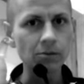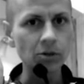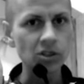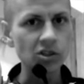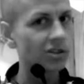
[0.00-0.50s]

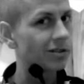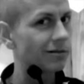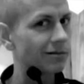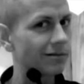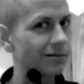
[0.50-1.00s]
which
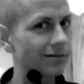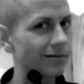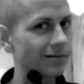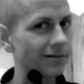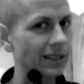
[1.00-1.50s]

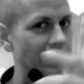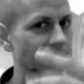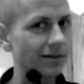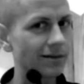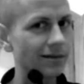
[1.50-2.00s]
that
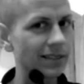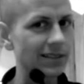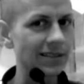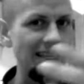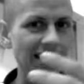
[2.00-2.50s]
this
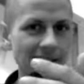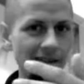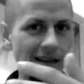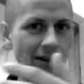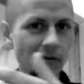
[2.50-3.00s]
is like in
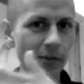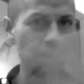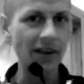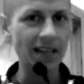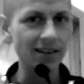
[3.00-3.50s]
an alphabet
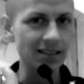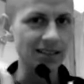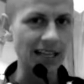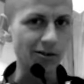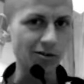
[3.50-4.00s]
of endless
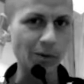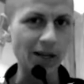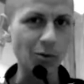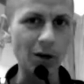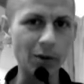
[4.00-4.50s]
letters, by
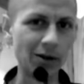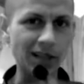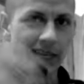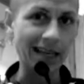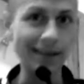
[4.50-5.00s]
the way. We don't
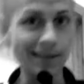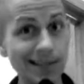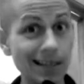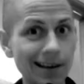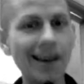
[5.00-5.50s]
like end at
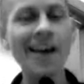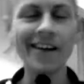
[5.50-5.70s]
Z.